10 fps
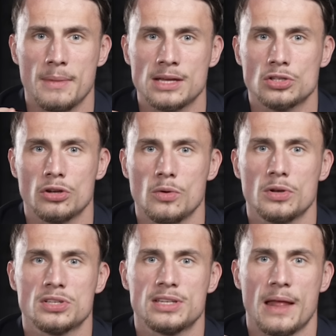make sure you
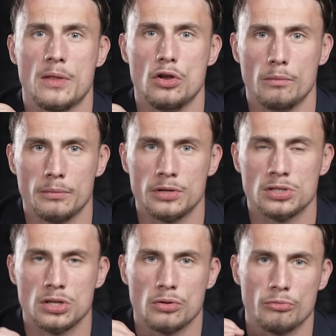understand the
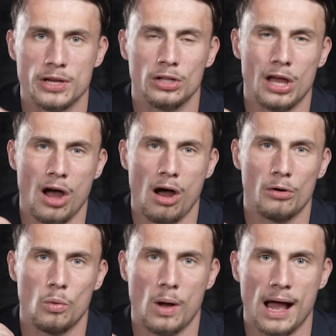numbers, the real
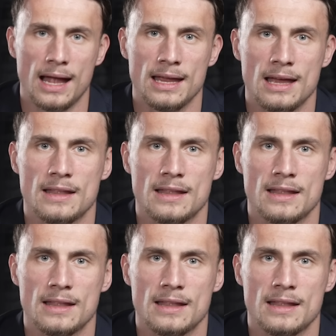ROI,